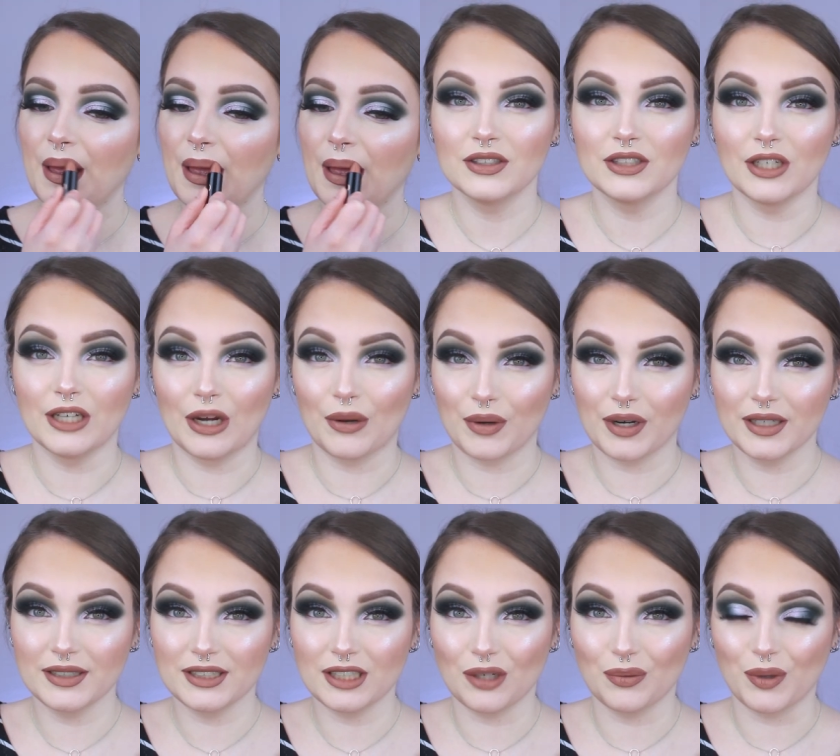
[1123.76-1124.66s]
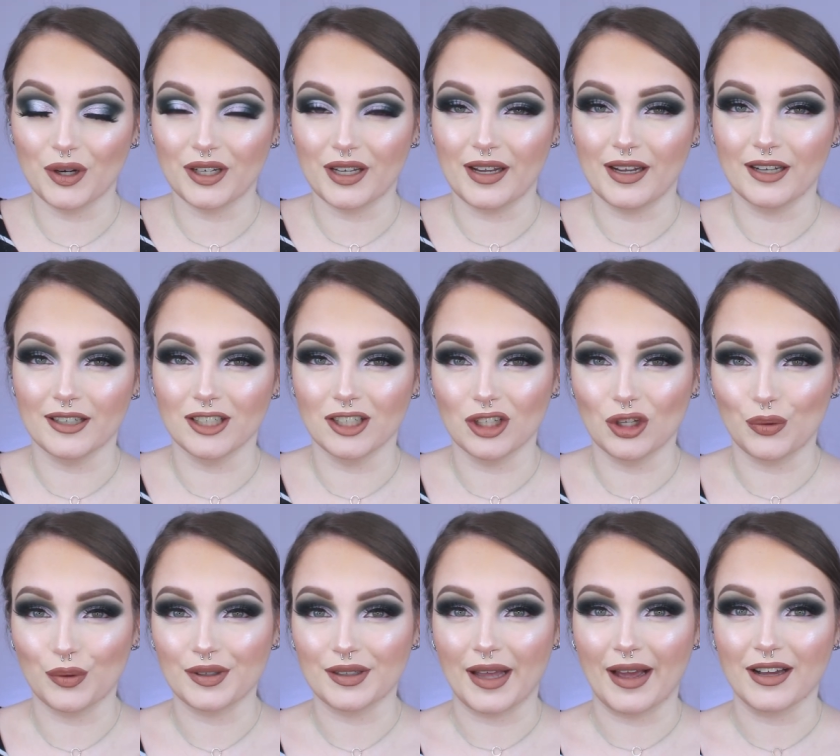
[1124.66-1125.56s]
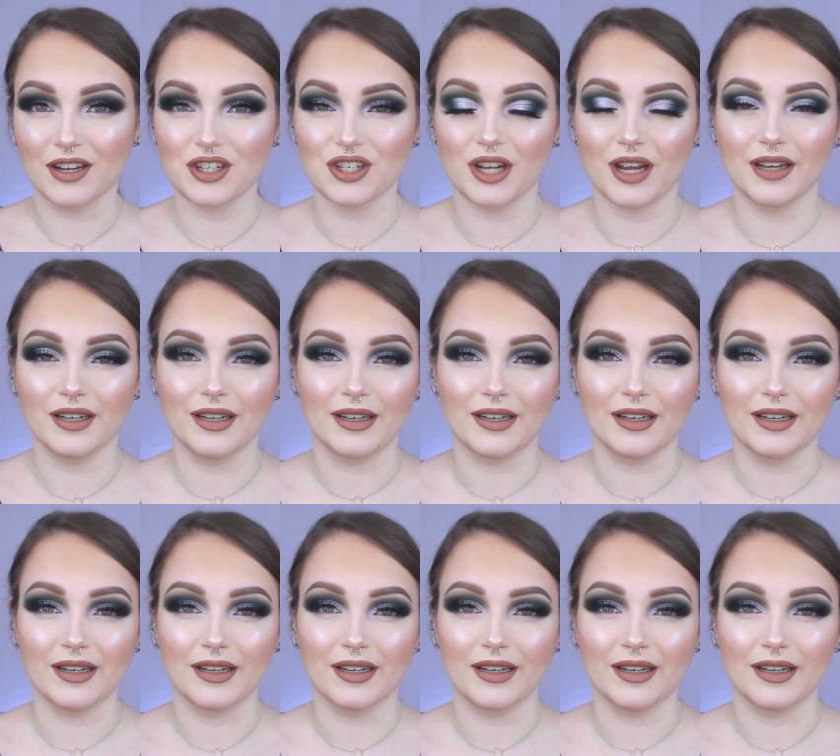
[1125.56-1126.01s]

So now we're going to start working on the lower lash line,